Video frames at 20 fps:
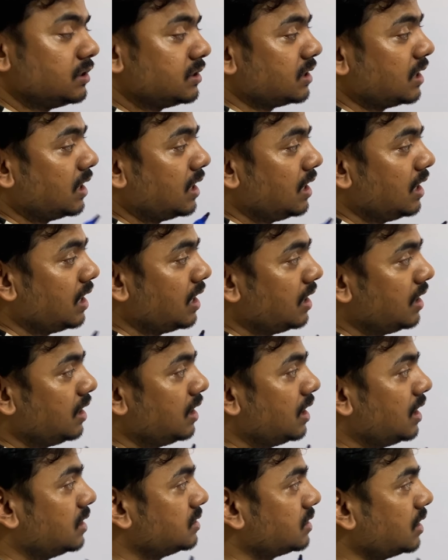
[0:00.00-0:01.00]
suddenly I
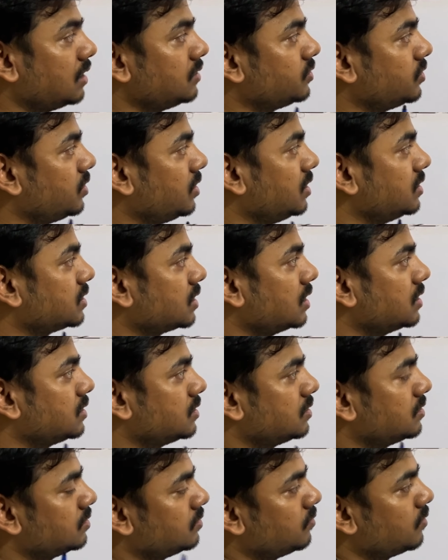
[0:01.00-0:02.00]
realized I should discuss
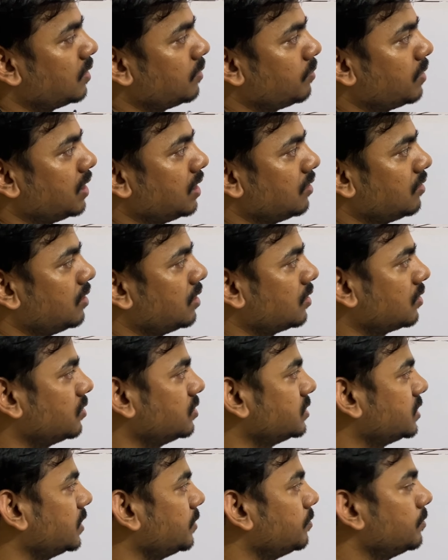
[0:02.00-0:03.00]
one particular
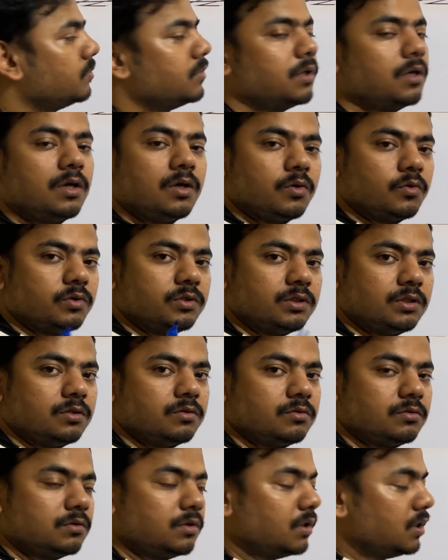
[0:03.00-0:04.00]
concept with
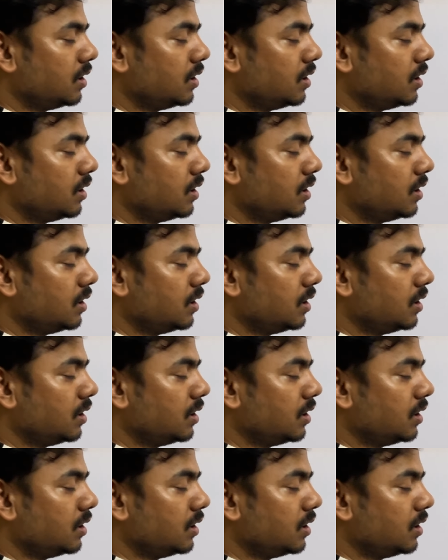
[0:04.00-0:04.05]
you,